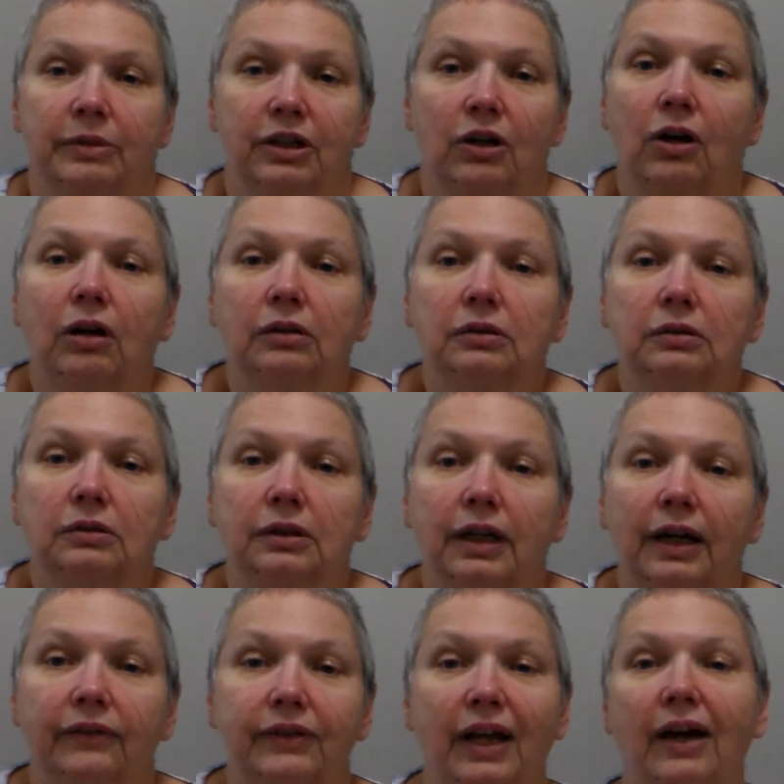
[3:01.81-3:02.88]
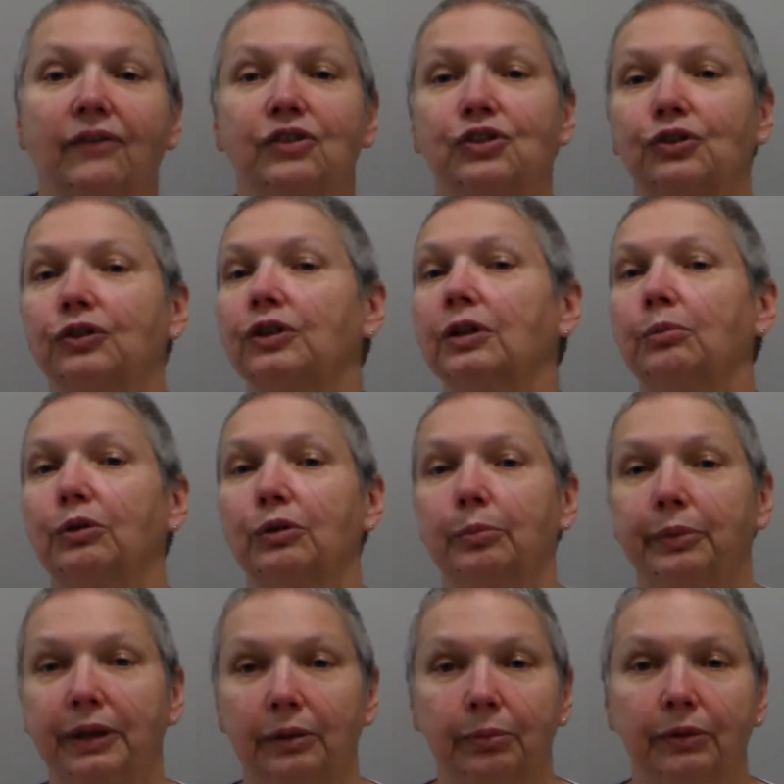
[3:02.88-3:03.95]
them at all. You have to have a certain number
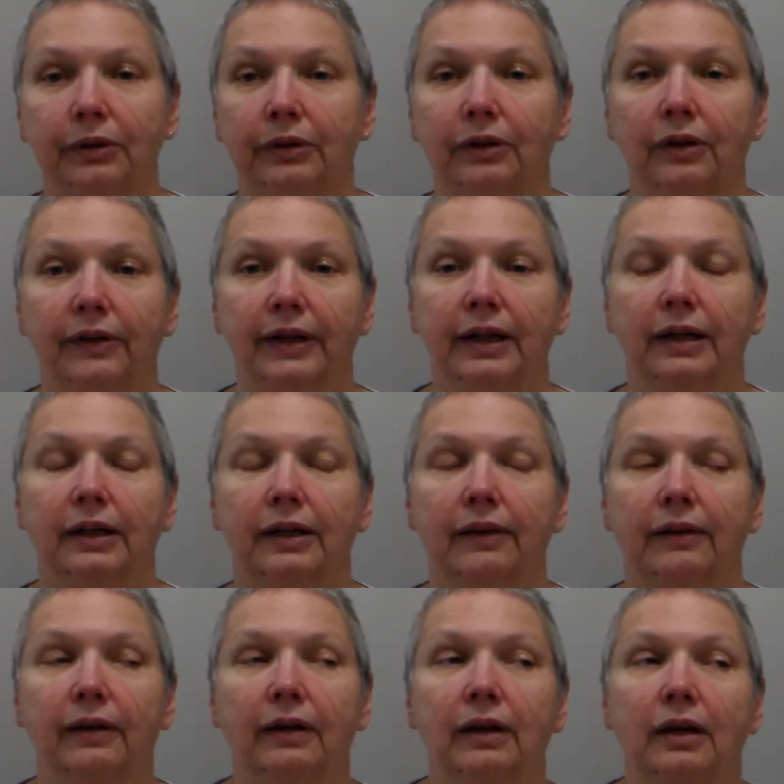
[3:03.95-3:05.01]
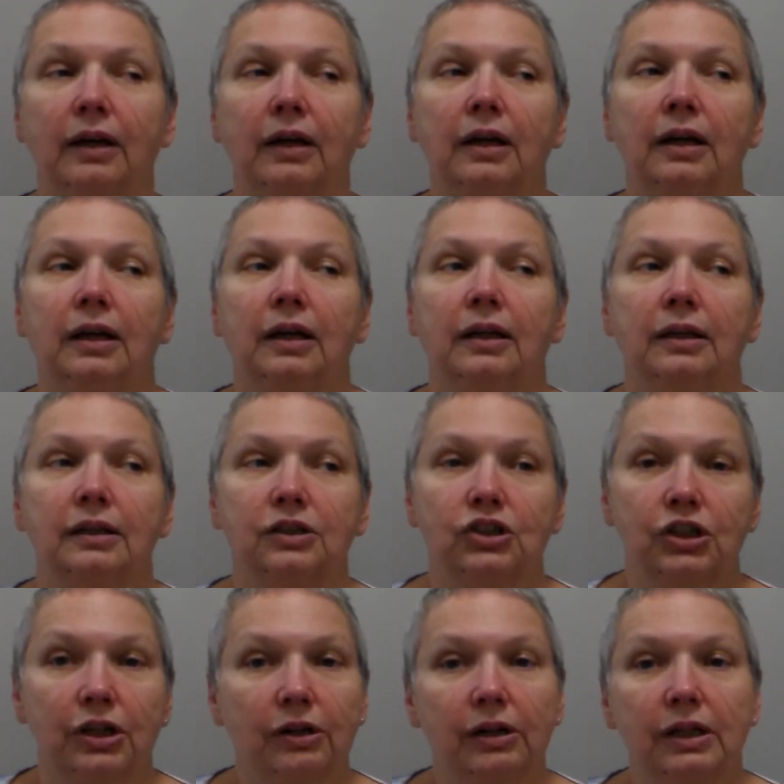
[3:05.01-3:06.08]
of people and all that kind of thing. The
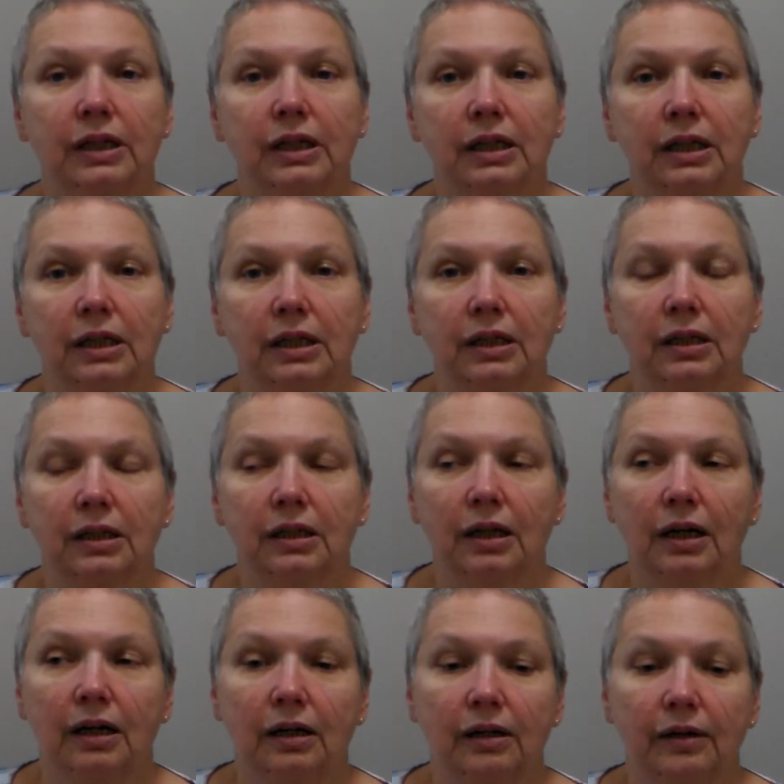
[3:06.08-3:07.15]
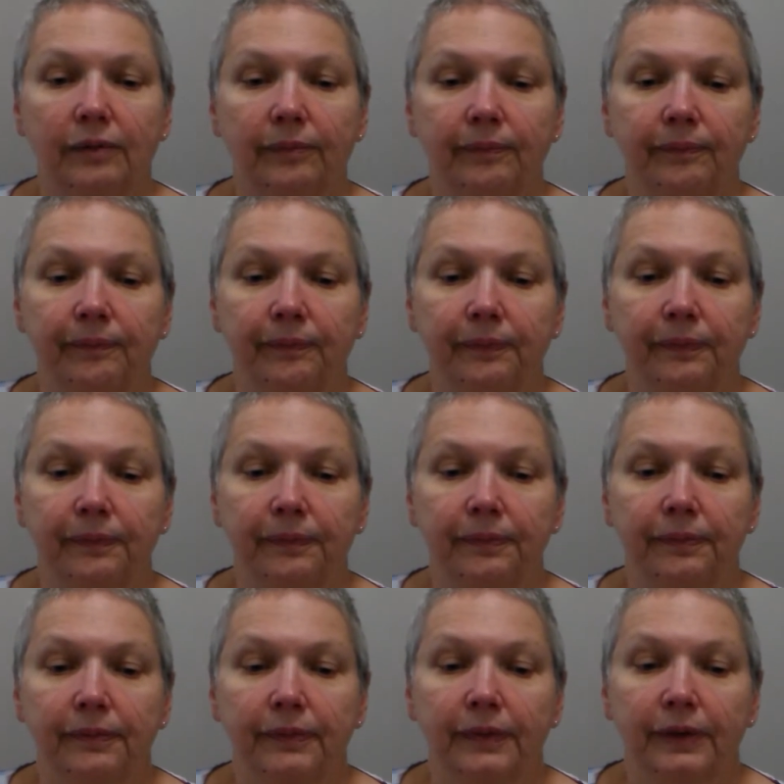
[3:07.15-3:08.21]
Cherokee,
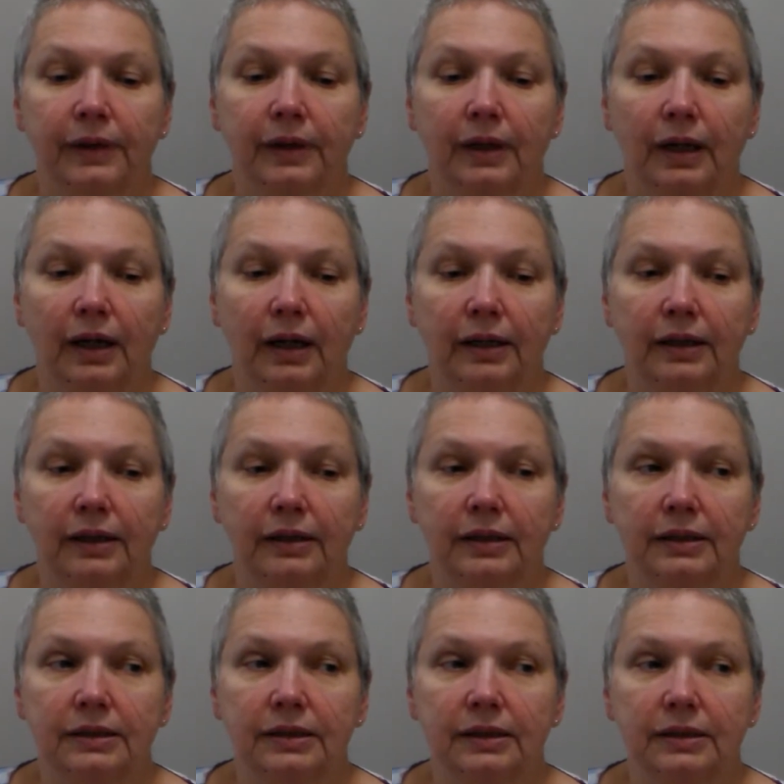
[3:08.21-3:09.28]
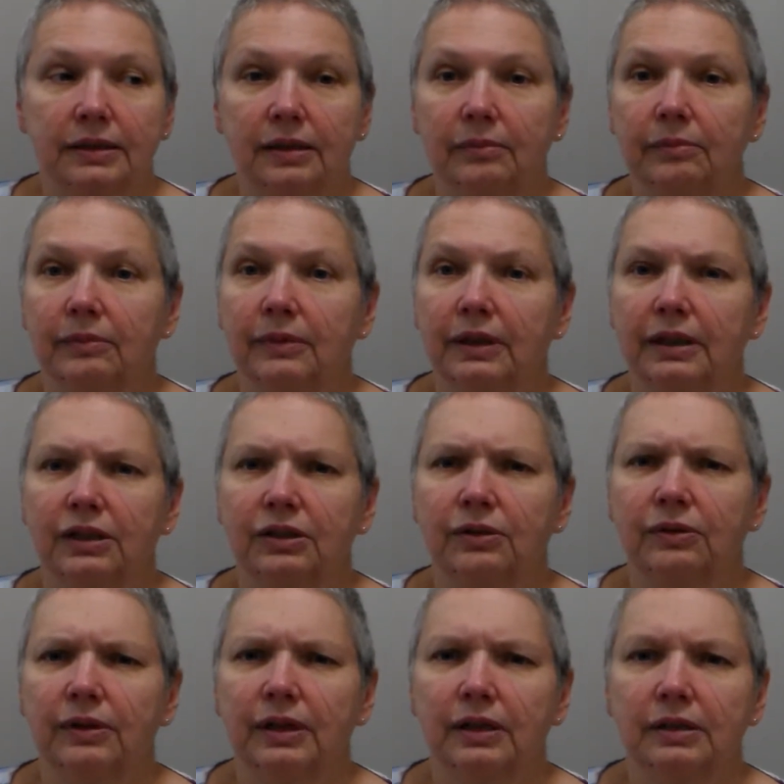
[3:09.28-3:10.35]
I think they said something like
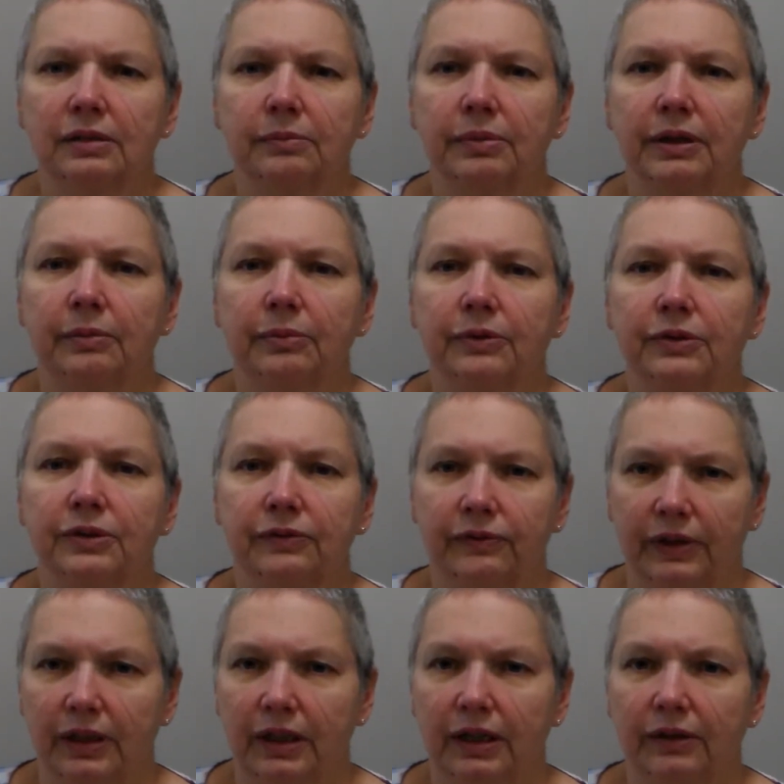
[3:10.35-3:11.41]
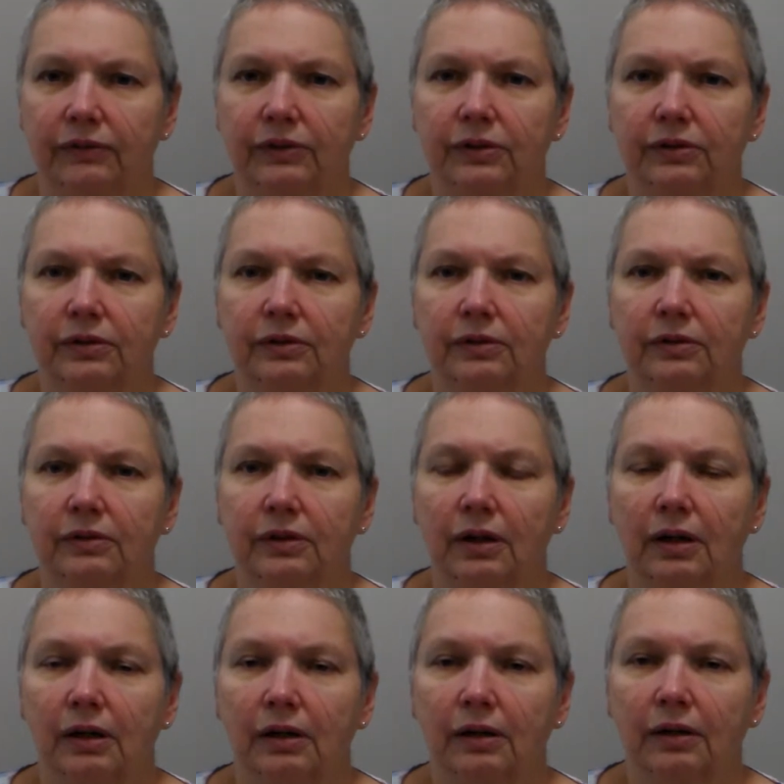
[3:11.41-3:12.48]
2,000 people survived
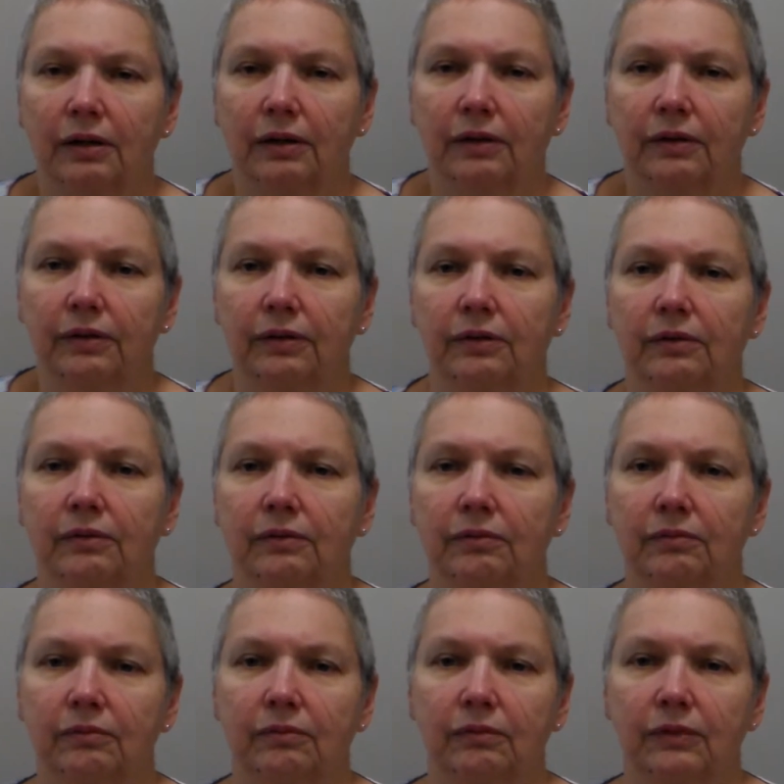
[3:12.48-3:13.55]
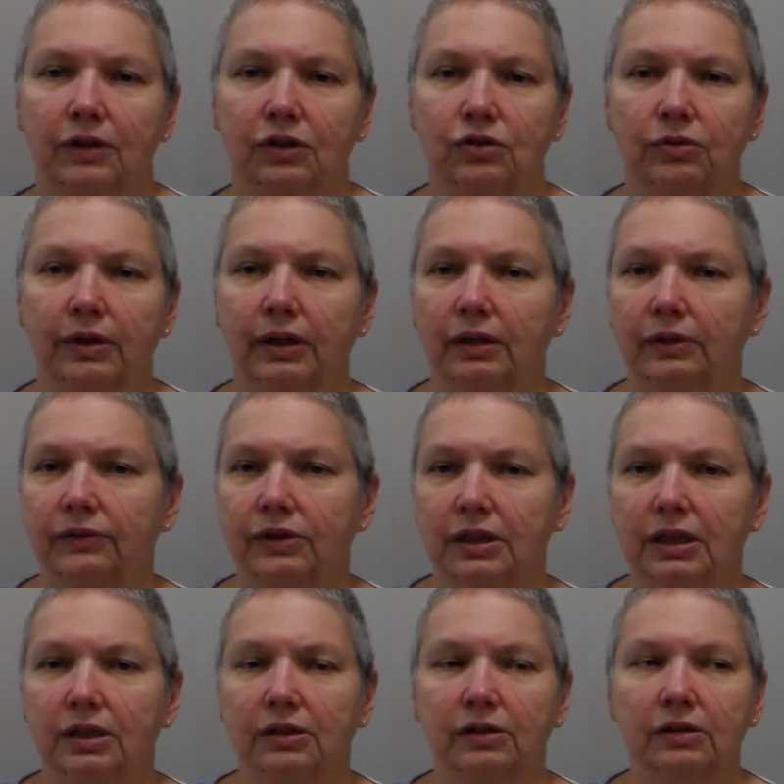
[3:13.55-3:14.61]
the Trail of
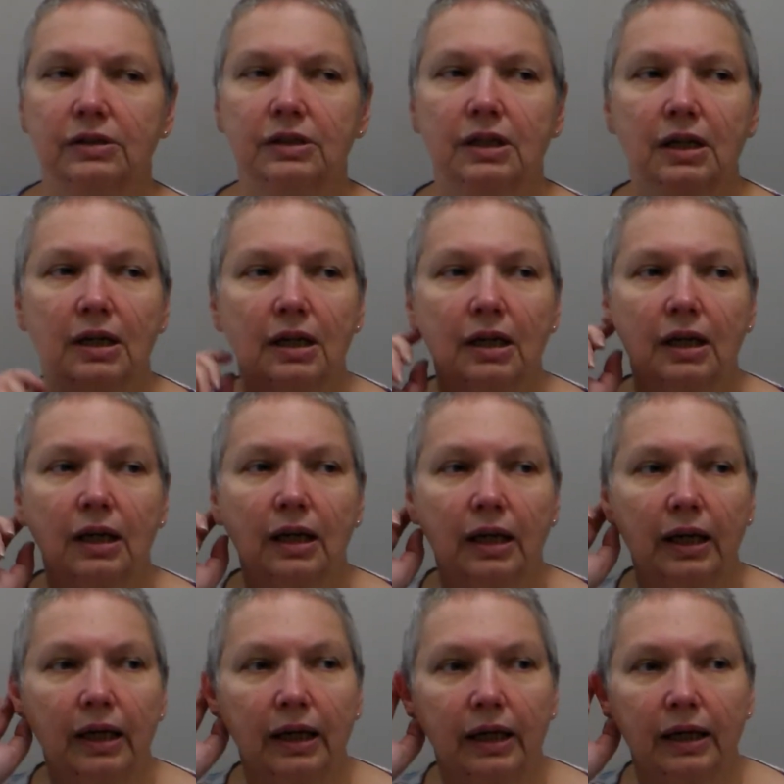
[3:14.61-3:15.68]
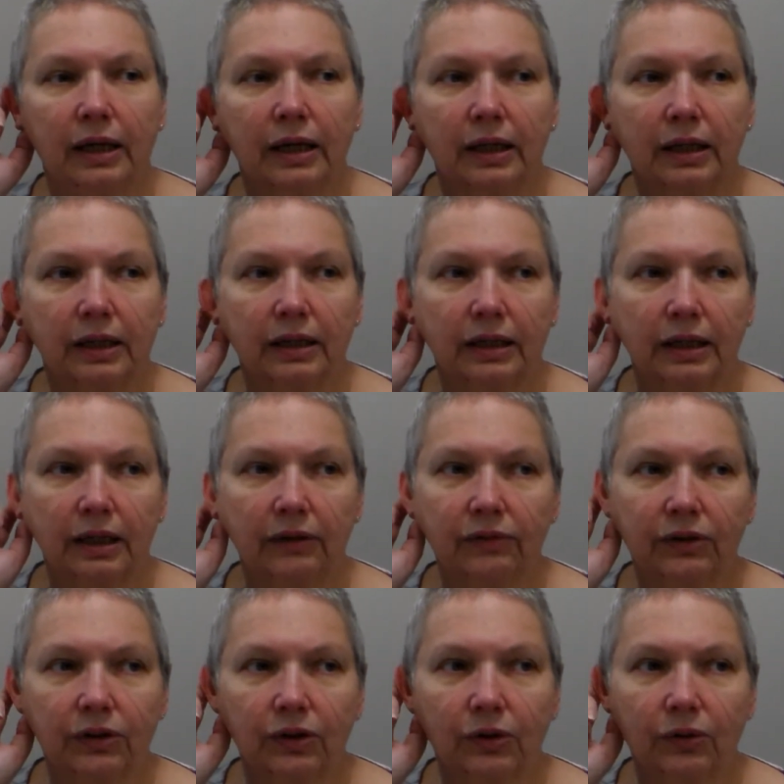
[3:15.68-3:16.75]
Tears, and
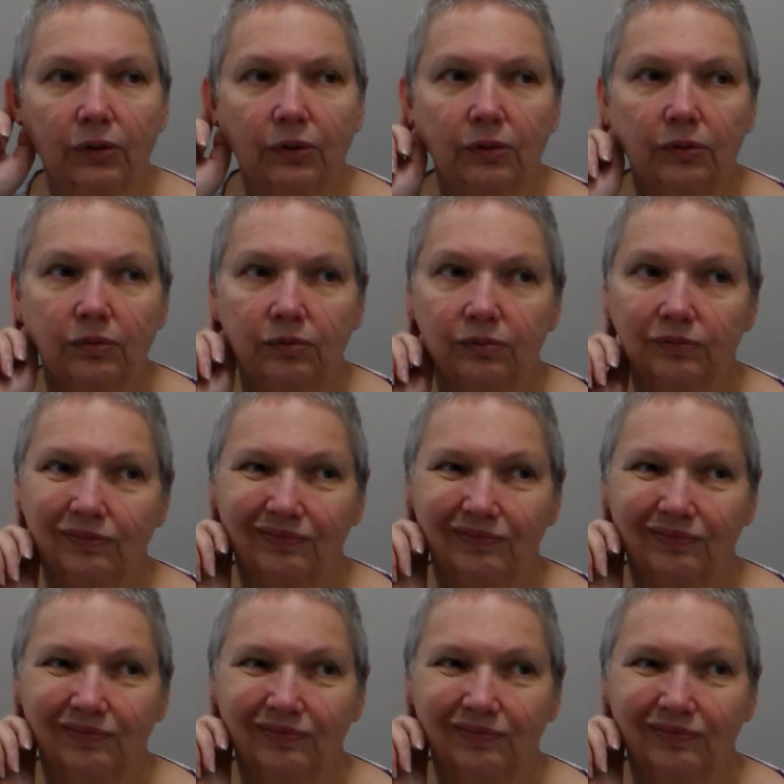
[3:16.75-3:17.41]
even though